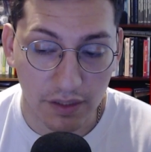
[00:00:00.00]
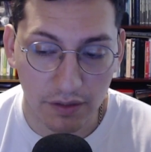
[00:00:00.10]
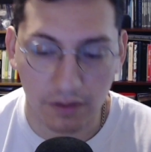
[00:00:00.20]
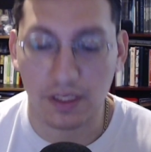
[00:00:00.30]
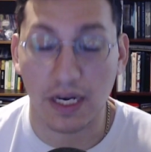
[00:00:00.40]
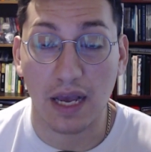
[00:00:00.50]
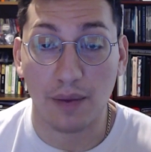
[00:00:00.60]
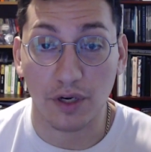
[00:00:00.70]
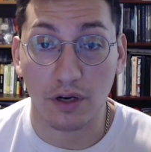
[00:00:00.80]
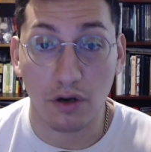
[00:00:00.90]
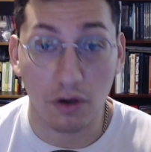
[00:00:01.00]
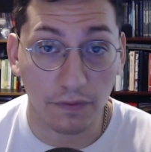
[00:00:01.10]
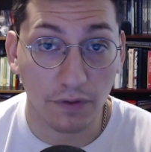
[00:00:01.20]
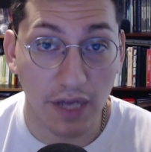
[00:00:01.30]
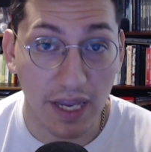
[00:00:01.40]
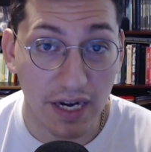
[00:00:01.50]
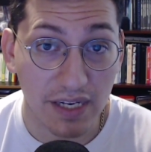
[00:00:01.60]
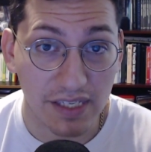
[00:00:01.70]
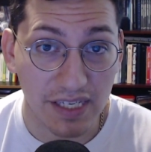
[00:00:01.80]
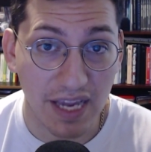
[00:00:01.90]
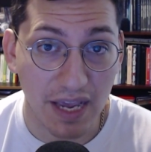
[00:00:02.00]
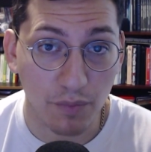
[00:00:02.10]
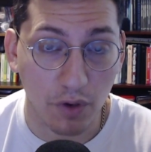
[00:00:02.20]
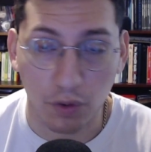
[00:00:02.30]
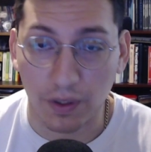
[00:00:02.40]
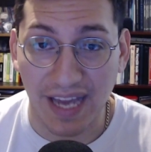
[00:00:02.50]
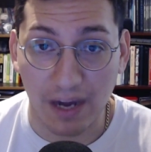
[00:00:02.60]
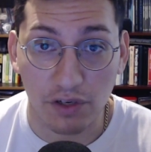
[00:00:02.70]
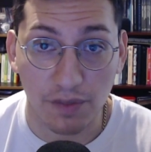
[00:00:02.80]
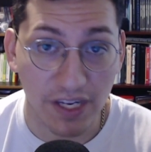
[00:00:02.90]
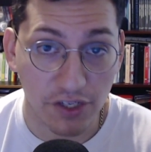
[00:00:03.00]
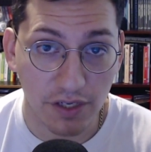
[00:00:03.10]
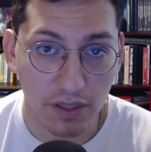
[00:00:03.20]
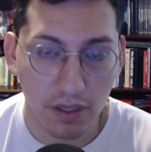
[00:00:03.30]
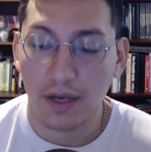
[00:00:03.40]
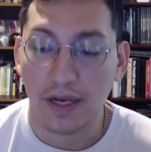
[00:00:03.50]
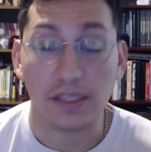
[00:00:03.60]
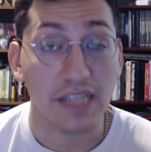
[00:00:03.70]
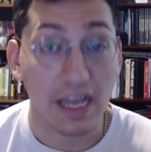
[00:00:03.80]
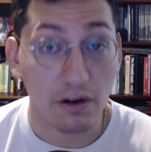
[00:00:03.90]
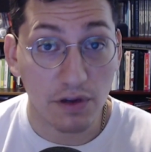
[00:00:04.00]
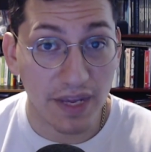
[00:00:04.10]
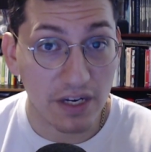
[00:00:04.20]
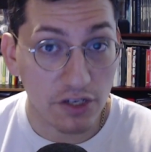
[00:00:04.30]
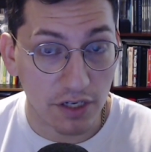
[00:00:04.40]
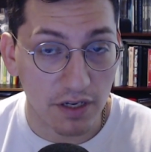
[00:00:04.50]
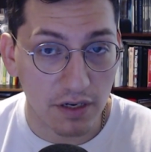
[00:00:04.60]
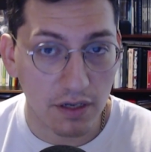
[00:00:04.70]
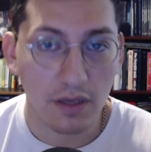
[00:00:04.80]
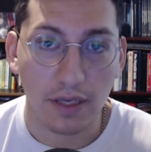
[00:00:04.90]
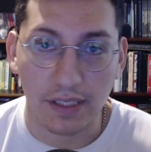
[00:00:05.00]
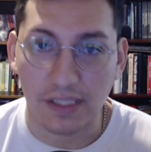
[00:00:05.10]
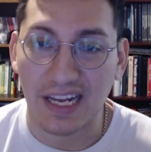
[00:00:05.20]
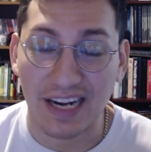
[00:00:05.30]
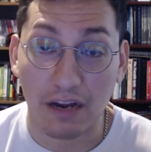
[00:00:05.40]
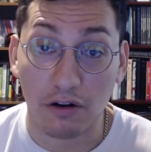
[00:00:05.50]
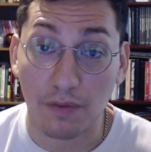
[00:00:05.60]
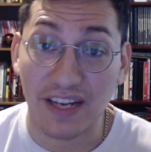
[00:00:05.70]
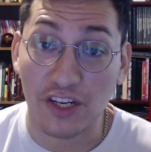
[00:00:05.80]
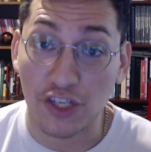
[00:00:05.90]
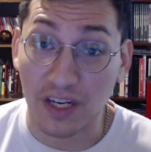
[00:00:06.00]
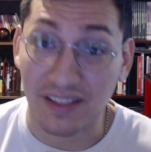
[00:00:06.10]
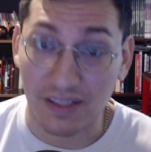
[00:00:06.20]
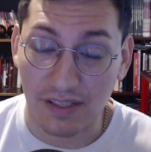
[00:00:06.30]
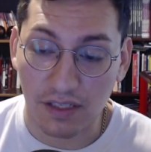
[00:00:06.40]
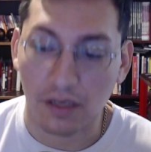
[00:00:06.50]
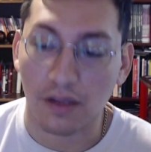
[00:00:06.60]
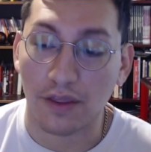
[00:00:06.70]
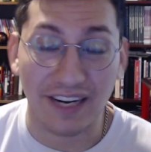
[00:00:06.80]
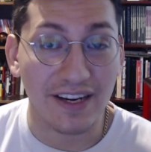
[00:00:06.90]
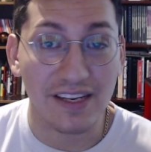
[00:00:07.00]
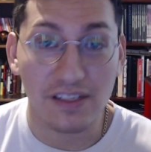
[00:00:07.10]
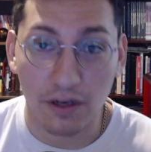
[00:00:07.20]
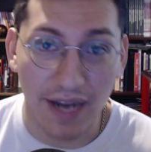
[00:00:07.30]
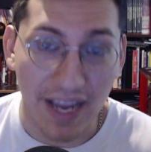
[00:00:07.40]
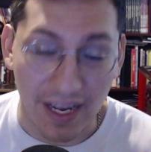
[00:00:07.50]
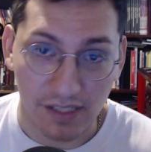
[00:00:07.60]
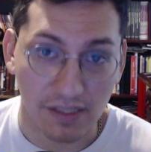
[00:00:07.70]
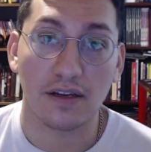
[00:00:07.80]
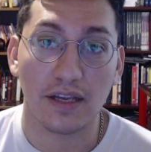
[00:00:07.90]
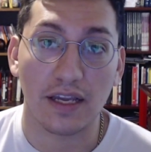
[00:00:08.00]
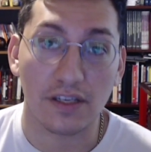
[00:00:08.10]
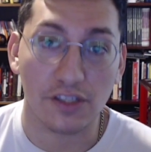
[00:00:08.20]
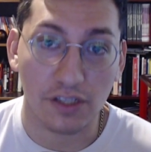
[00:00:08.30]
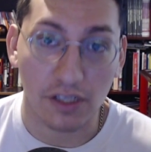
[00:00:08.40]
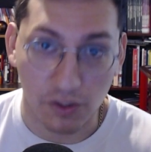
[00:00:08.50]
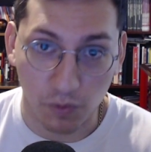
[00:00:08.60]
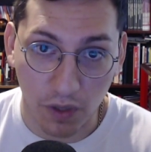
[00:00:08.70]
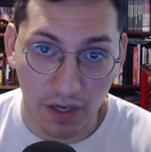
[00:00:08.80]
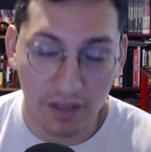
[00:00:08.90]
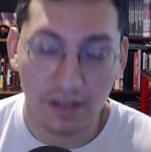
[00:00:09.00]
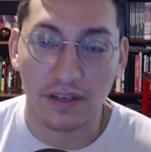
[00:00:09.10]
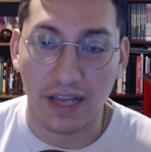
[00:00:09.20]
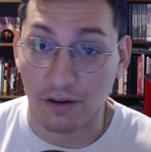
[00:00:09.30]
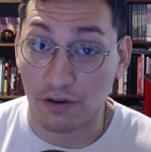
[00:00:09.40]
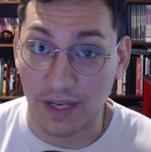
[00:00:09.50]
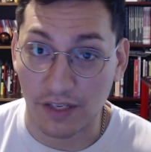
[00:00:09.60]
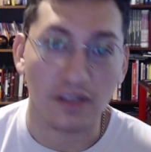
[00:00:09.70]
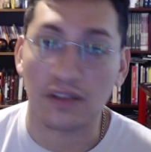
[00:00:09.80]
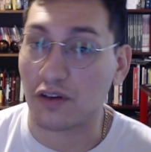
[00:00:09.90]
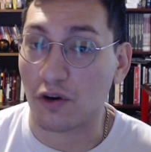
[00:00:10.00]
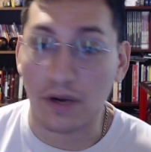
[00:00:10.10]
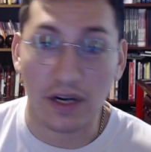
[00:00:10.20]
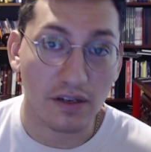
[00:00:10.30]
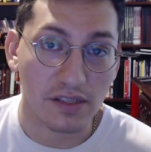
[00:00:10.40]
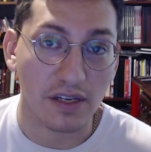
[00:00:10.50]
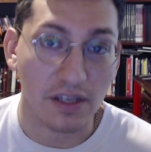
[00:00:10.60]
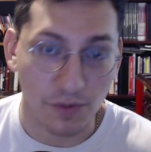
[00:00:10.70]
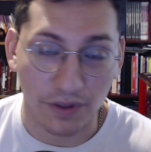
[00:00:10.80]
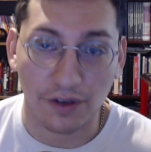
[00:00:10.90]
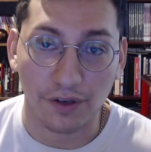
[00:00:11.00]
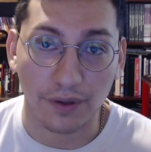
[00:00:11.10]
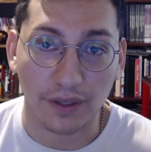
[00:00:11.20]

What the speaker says: Today I'm going to go over NNDM or Nano Dimension. It's Nano Dimension, it's not Nano Dimensions. There is no S. It is just one Nano Dimension. No one else does what they're doing.